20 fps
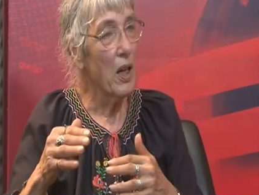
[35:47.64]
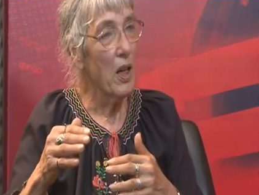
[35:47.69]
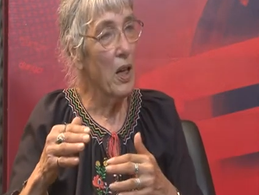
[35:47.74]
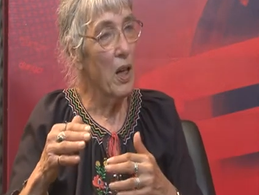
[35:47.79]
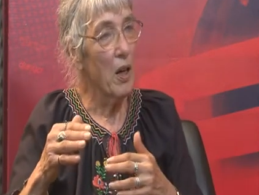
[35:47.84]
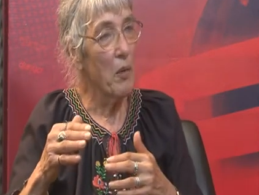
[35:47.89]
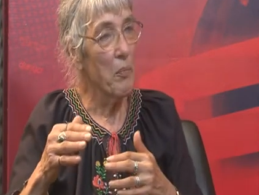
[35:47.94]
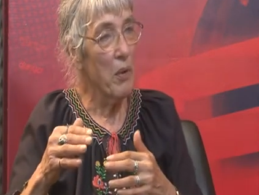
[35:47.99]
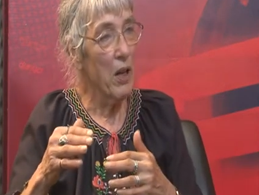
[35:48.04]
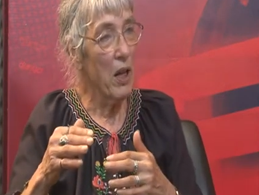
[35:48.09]

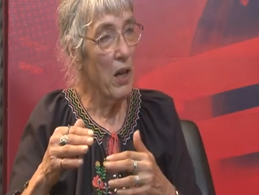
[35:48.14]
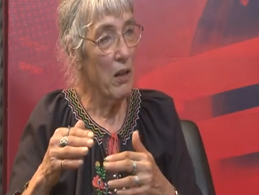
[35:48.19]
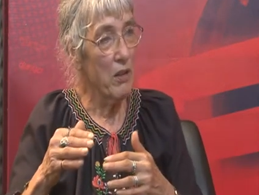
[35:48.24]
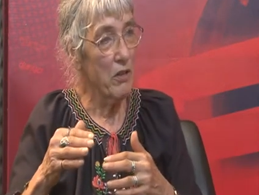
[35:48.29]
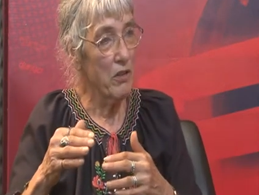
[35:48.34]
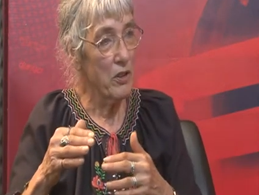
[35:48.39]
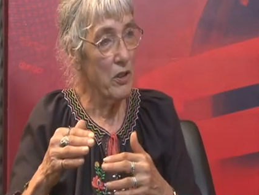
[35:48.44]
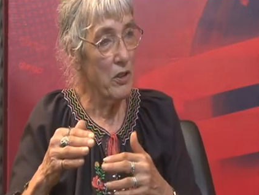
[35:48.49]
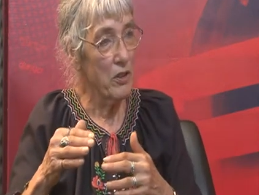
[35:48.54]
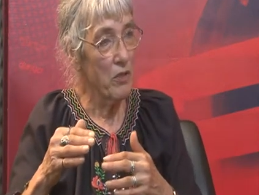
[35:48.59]

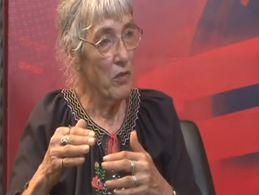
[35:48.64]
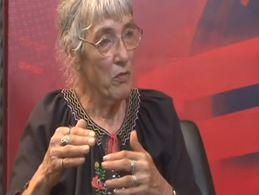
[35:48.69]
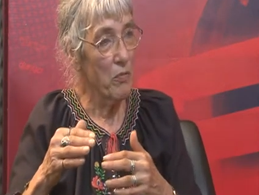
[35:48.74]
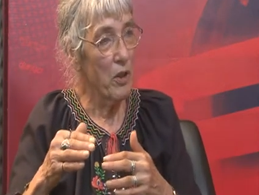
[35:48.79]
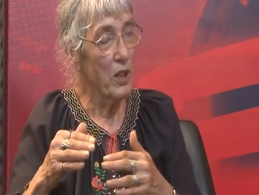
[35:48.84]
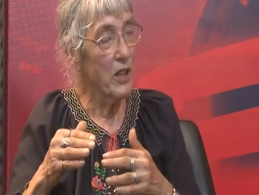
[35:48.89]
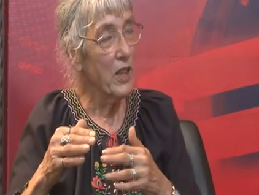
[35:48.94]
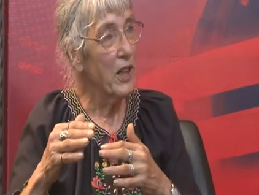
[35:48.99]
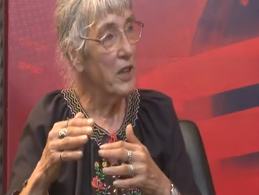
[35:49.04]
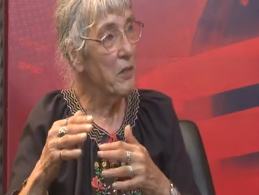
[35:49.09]
about
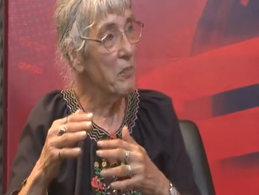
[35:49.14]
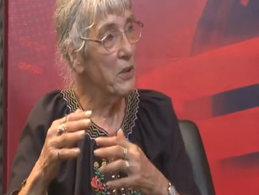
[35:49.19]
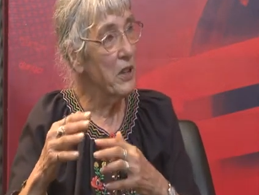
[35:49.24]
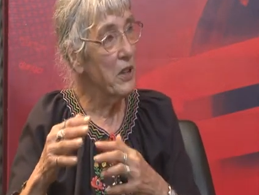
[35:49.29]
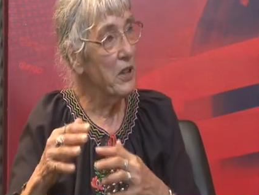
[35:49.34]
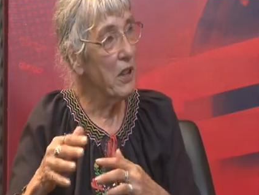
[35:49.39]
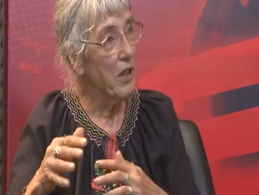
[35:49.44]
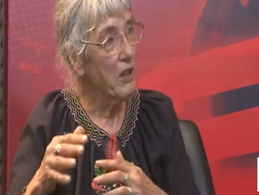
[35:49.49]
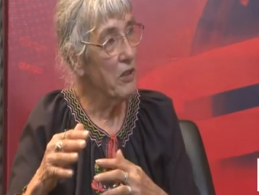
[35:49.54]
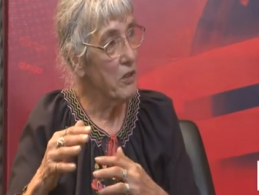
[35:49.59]
what had been
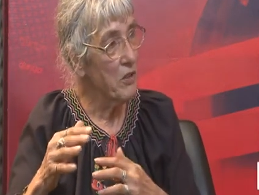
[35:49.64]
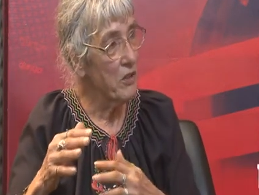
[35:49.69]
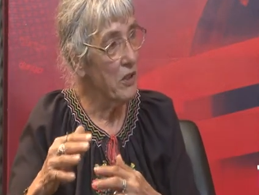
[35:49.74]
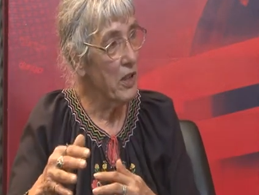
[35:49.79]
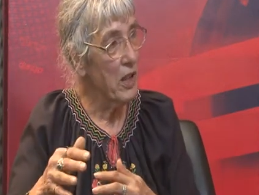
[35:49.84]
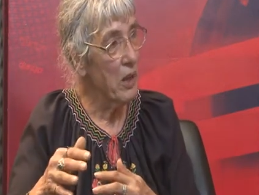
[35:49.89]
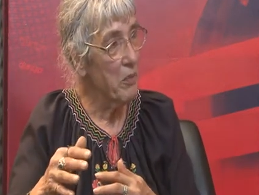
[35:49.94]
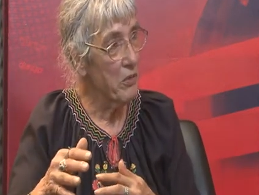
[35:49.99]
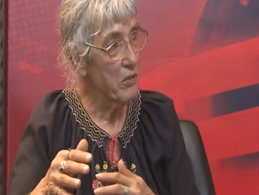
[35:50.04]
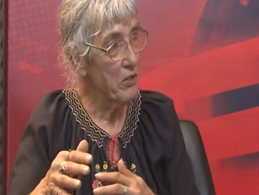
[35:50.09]
done to the
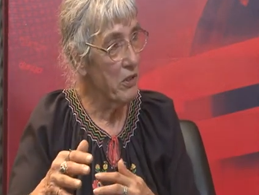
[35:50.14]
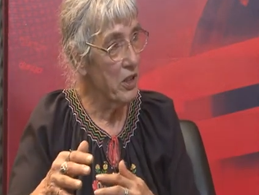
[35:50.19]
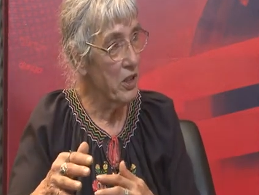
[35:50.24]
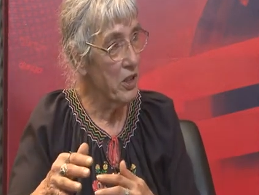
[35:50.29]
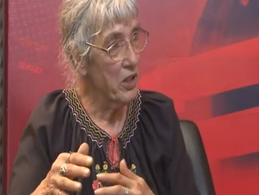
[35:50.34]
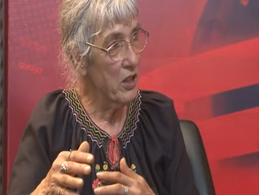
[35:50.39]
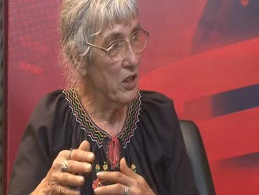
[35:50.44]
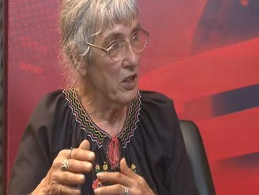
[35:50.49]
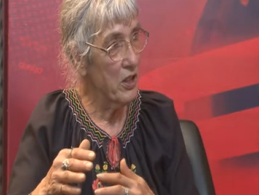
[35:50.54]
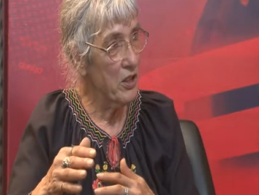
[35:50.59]

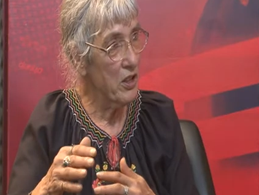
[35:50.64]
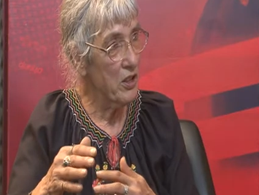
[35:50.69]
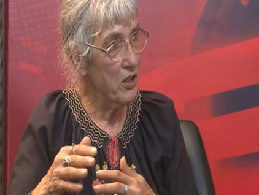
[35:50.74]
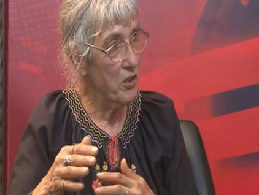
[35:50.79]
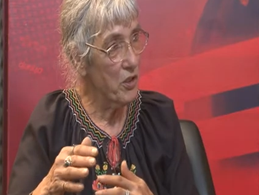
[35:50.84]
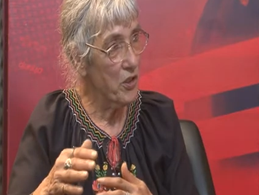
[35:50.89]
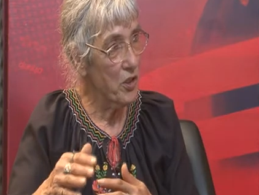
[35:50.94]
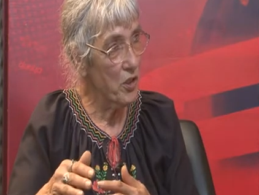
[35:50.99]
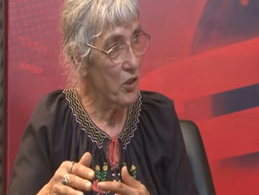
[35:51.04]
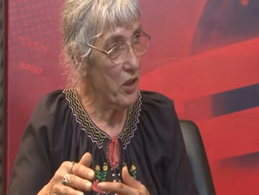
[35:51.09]
Aborigines in
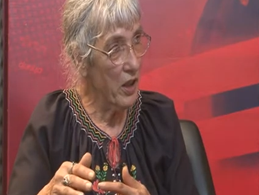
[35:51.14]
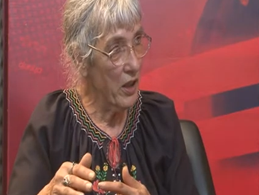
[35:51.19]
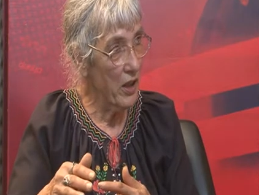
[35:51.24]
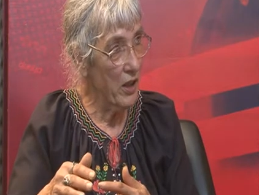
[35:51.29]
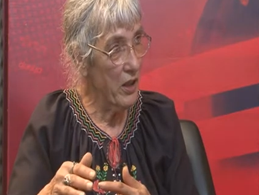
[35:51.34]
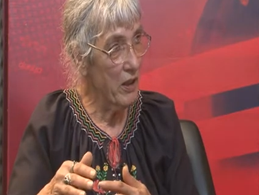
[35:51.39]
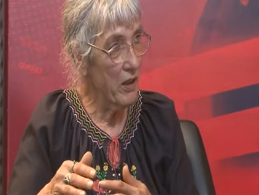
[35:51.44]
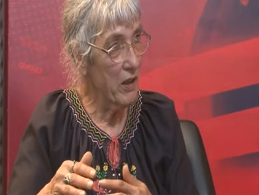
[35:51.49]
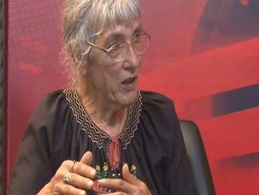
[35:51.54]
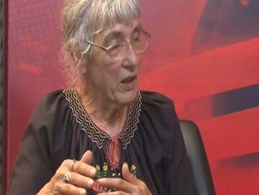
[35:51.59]

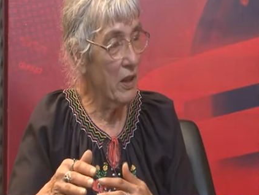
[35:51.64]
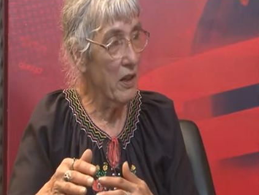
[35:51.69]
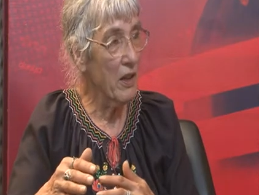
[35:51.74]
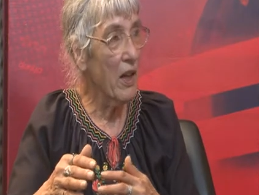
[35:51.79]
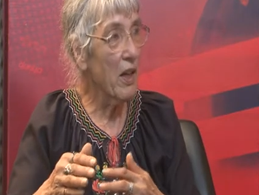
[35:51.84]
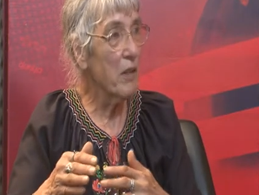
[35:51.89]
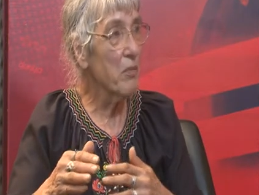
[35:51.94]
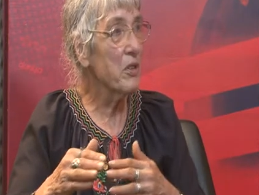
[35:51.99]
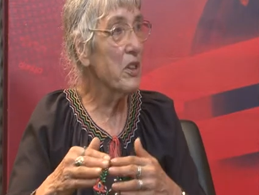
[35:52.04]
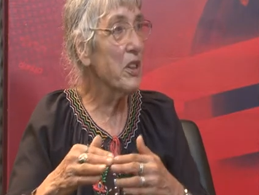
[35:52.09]
Australia, and
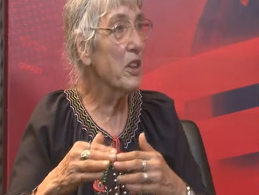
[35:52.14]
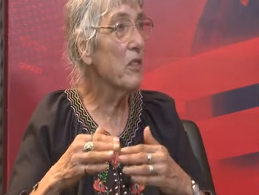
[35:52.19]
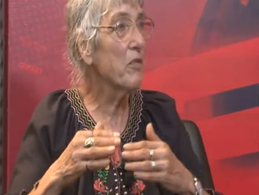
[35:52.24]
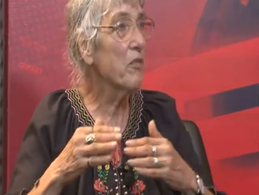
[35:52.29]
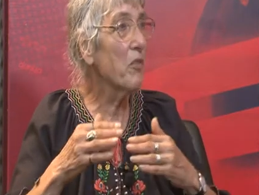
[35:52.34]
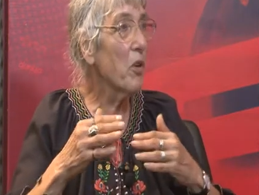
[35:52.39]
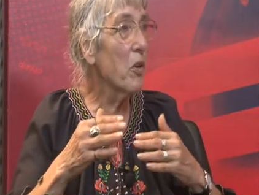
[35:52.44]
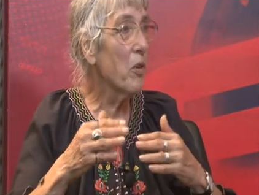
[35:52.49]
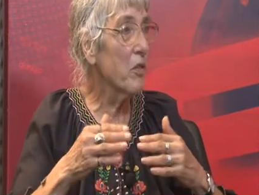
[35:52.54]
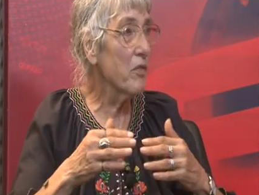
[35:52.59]
I was
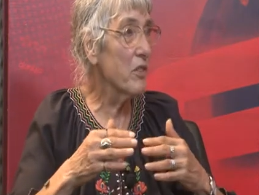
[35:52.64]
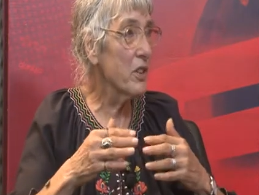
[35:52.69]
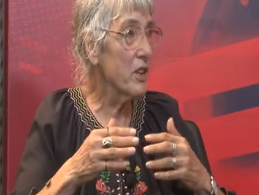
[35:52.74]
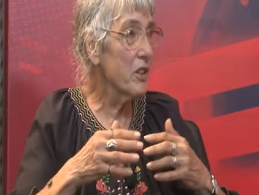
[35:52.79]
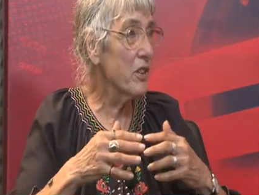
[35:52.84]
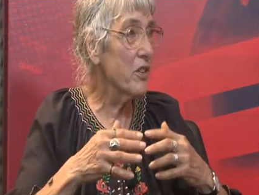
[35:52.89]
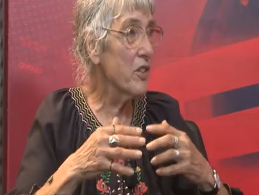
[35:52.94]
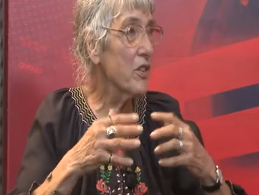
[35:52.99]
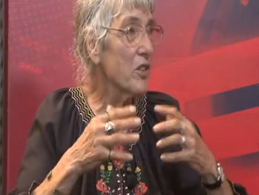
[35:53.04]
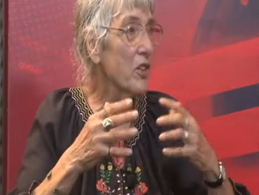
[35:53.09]
involved in
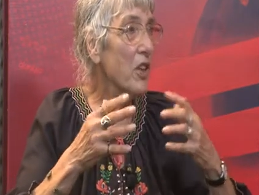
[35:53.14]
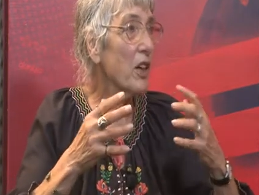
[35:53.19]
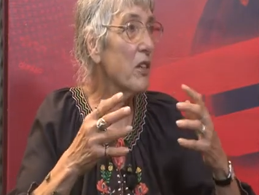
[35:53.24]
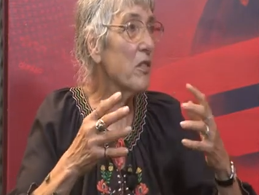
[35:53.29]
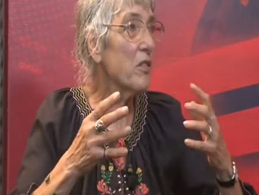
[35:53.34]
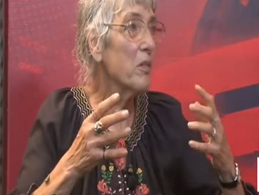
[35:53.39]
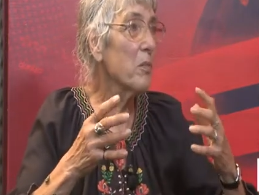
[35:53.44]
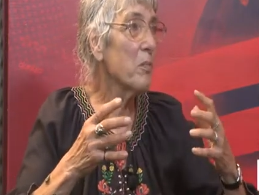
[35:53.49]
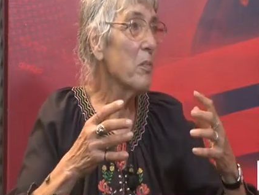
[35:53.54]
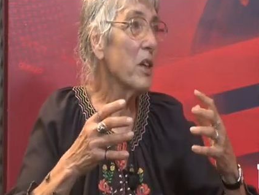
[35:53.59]
the
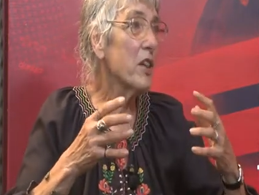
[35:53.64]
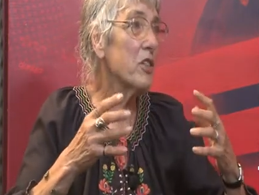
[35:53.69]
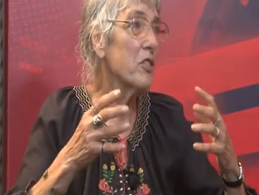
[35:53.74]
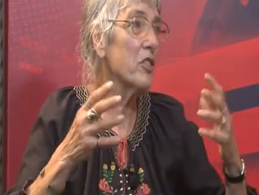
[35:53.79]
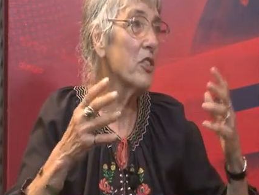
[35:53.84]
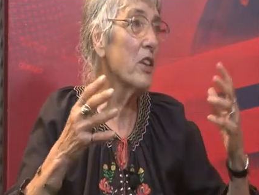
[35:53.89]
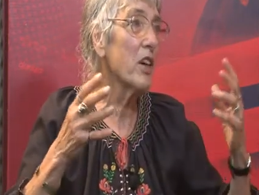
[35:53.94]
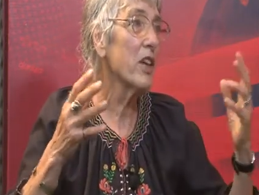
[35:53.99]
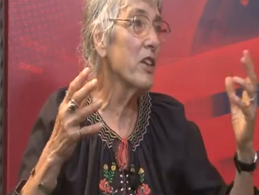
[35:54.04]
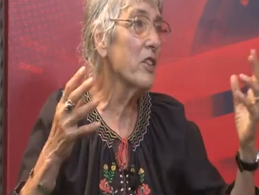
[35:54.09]
struggle about
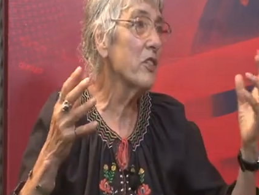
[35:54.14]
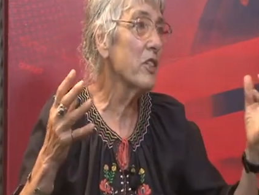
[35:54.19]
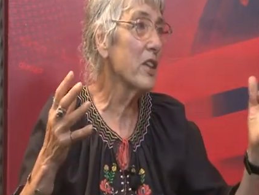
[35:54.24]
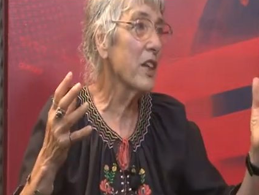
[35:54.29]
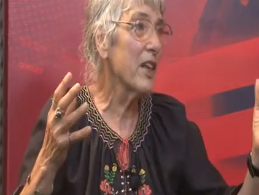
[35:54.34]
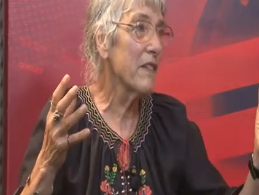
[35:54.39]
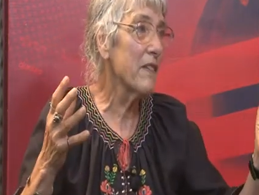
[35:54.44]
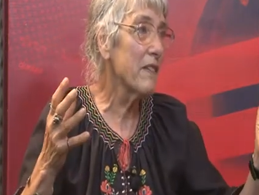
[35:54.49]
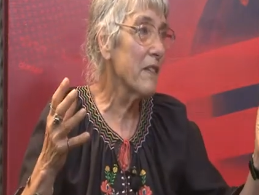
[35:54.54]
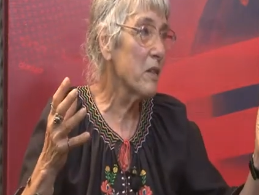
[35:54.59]
trying to
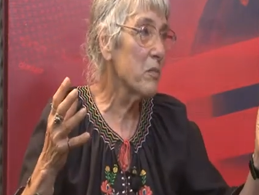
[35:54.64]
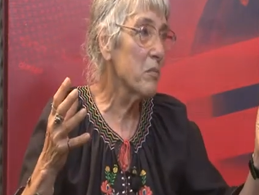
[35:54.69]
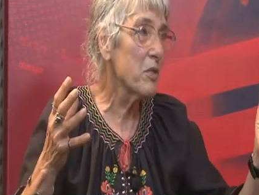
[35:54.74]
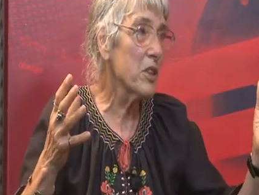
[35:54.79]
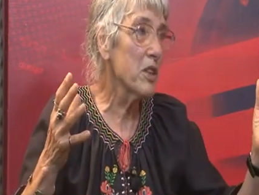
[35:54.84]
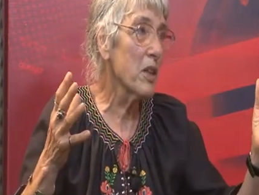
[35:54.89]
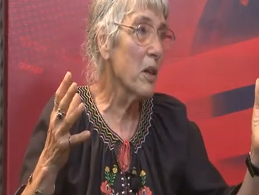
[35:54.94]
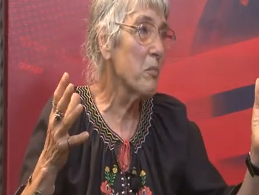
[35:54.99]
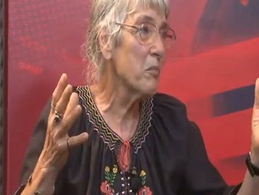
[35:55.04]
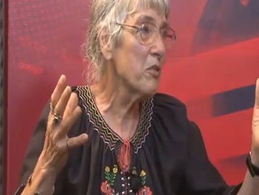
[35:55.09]
get them
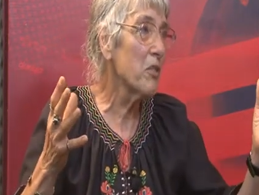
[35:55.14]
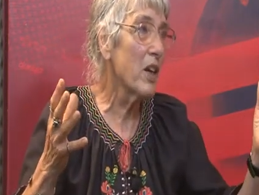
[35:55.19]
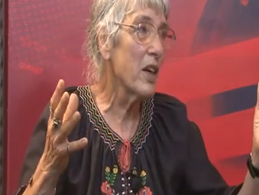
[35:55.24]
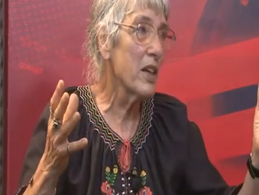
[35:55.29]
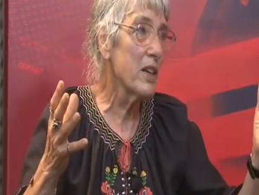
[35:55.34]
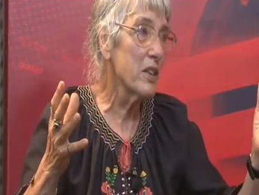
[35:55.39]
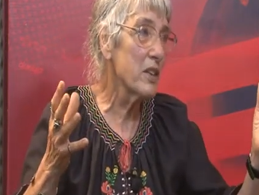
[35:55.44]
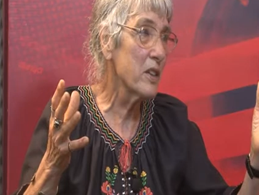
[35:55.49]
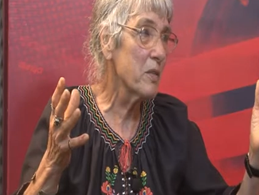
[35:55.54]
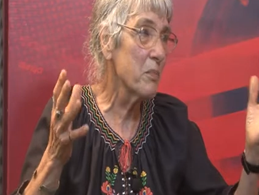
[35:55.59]
some rights.